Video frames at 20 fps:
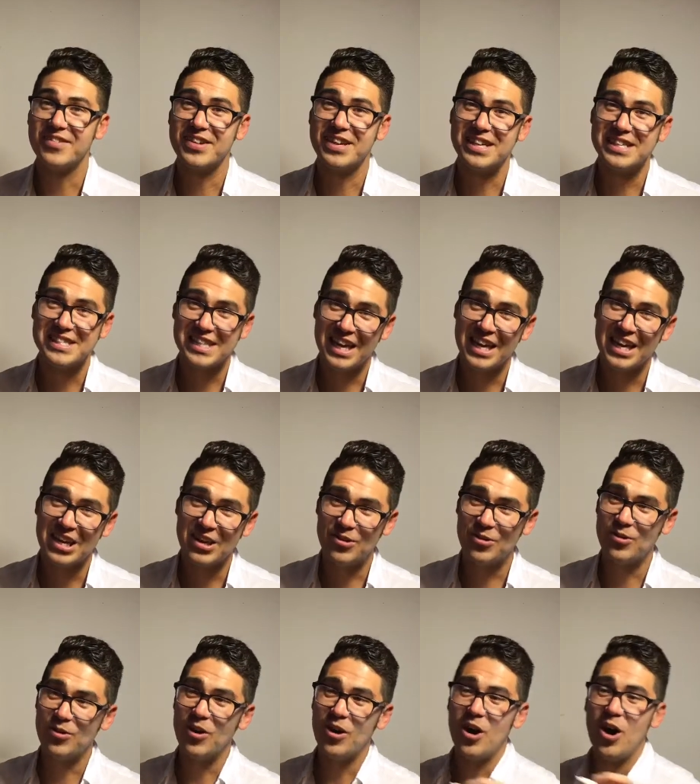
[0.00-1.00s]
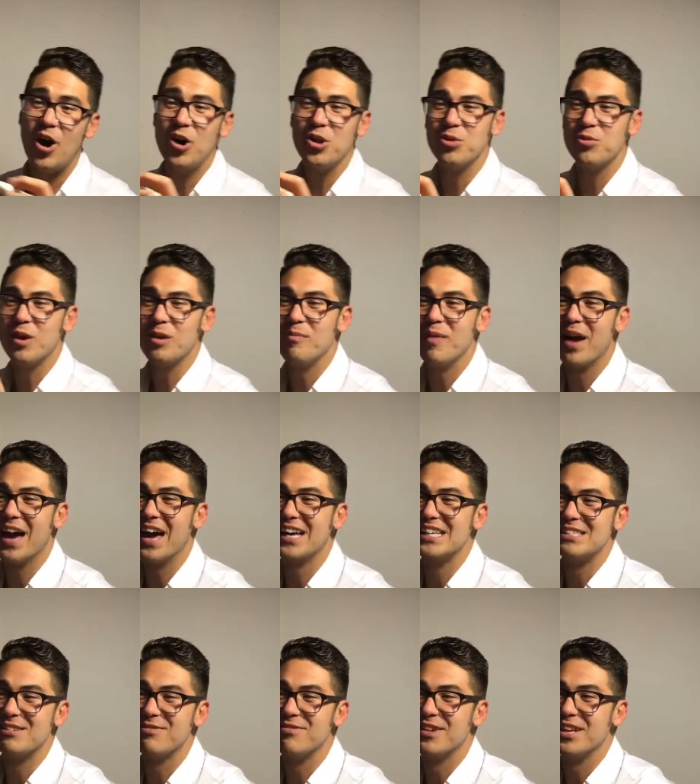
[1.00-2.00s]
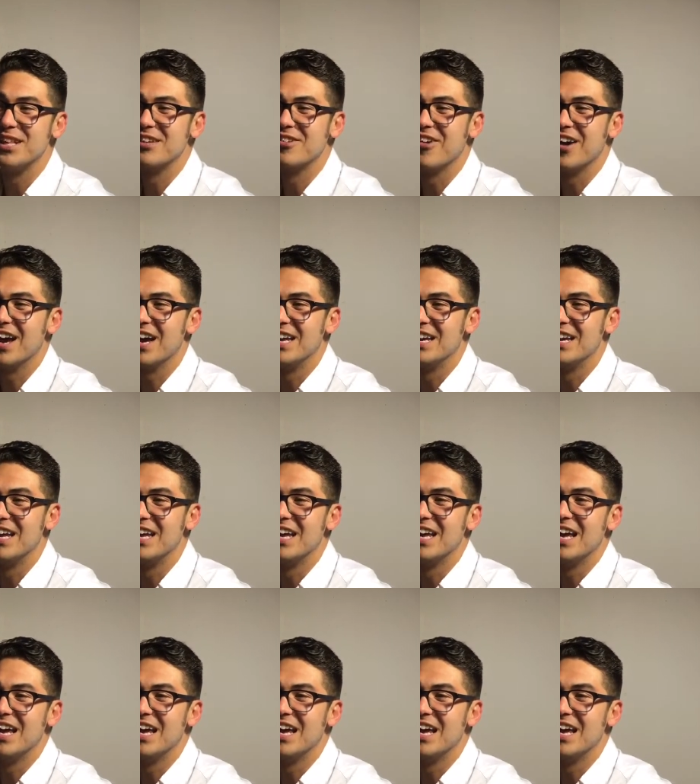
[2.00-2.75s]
I'm going to take you all the way back to 5th grade.